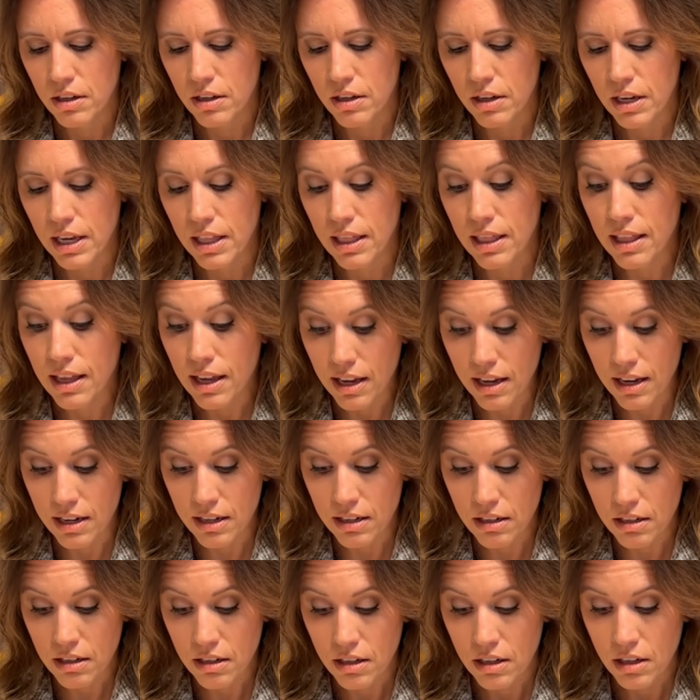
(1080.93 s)
And
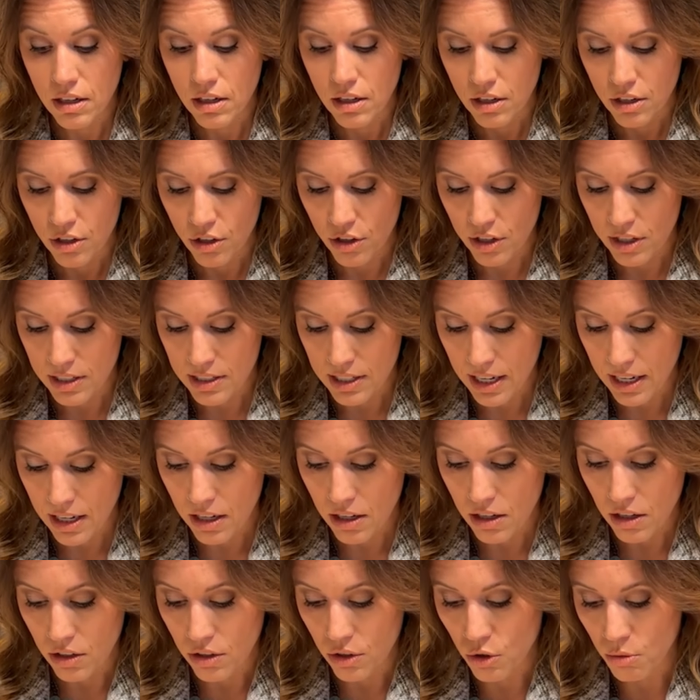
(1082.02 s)
then you're gonna take
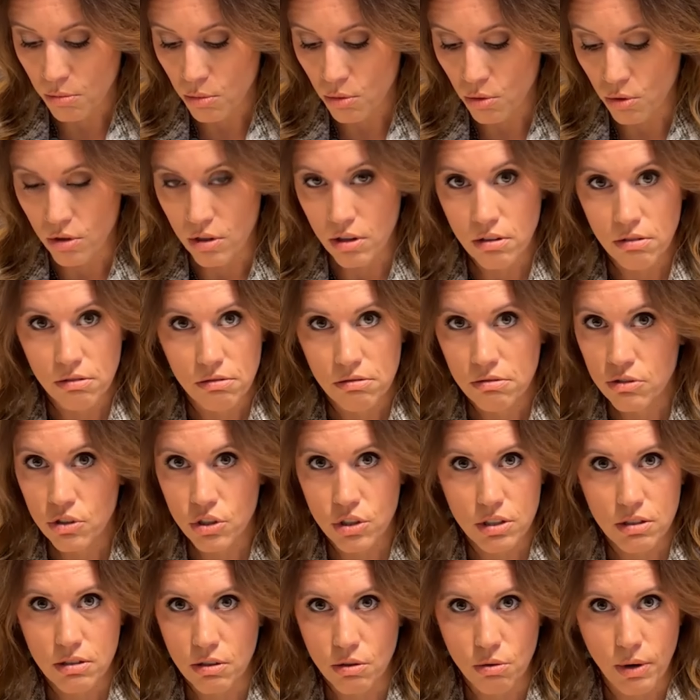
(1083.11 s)
a little more,
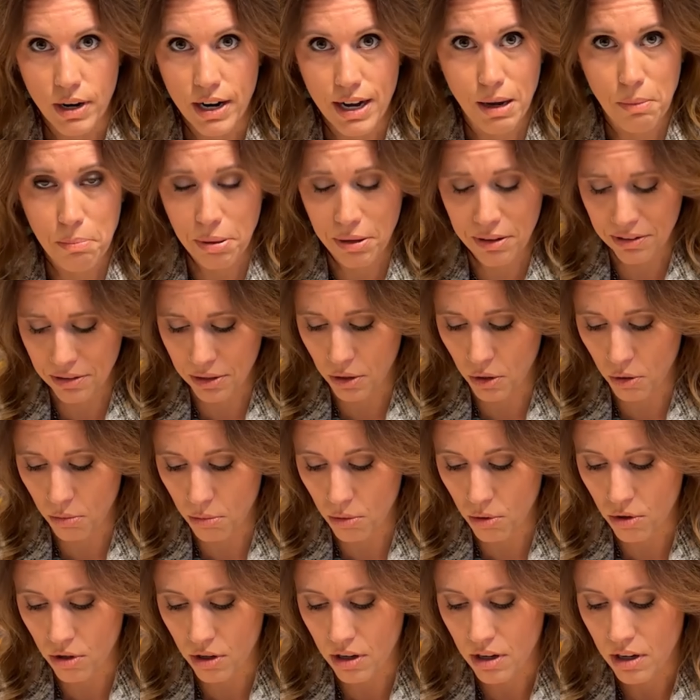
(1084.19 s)
just grab a little
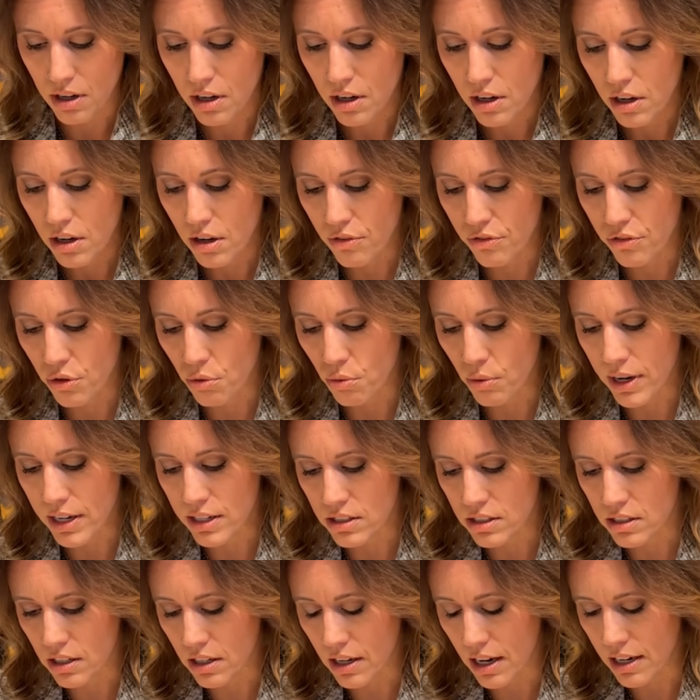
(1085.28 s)
more of the
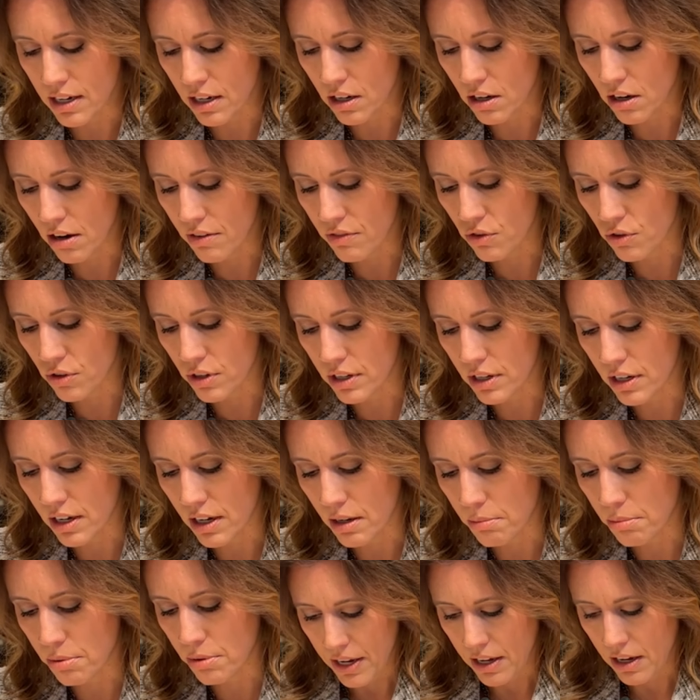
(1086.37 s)
rice to kind of cover it
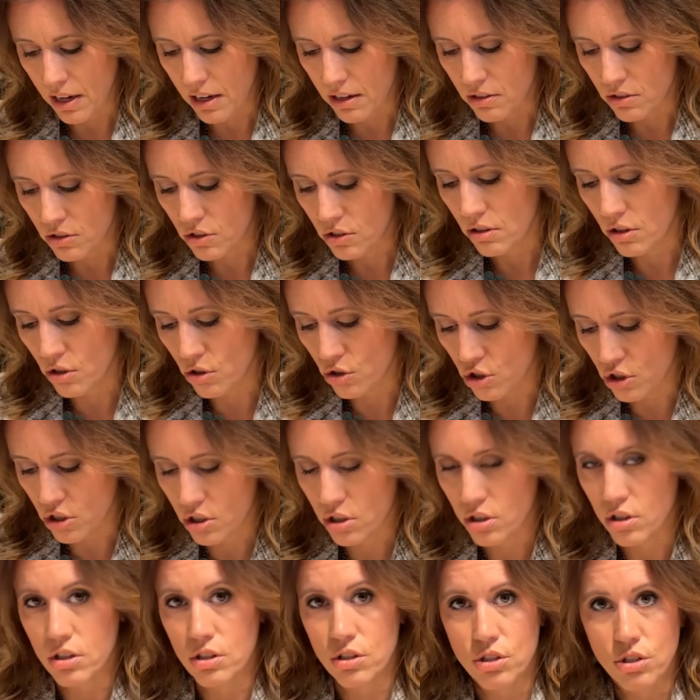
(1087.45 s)
up, and you're just
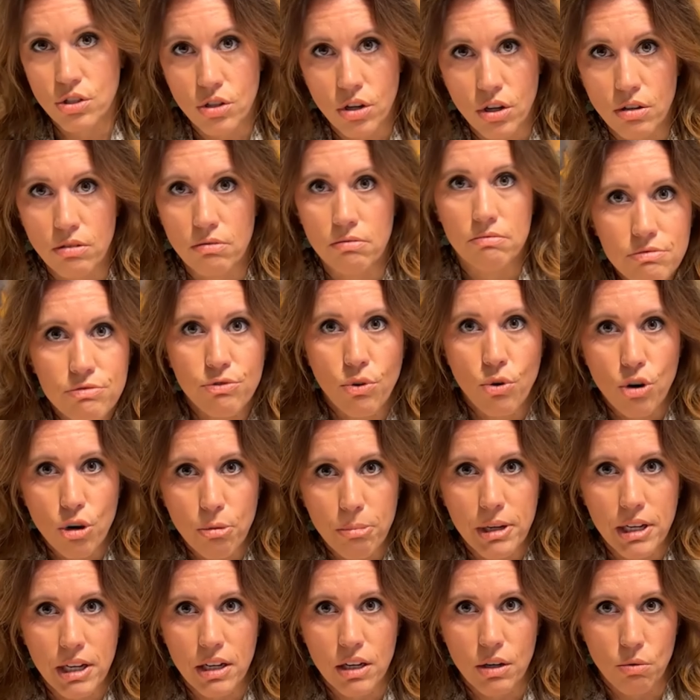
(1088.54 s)
gonna start
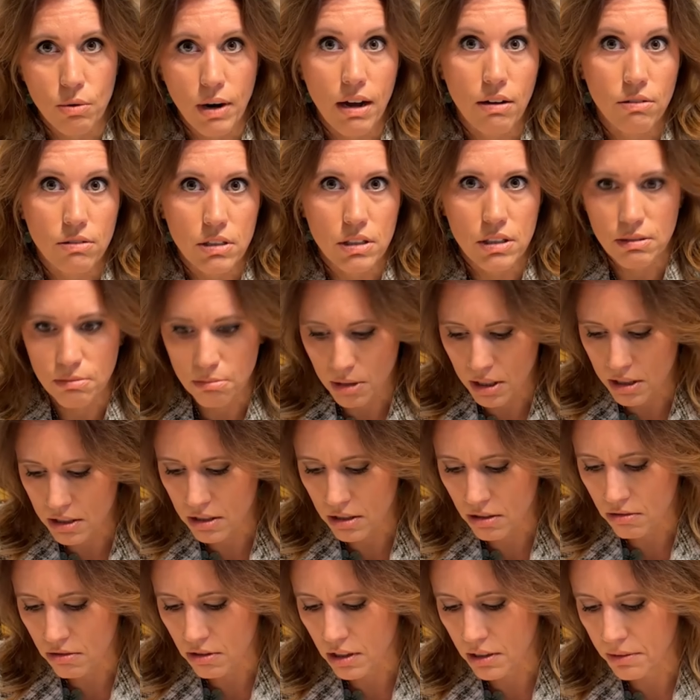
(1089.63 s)
forming it around it,
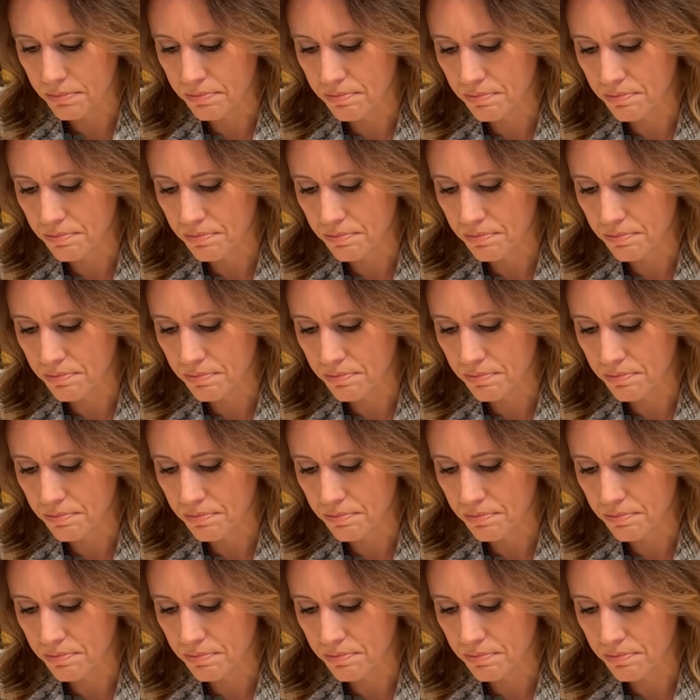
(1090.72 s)
basically.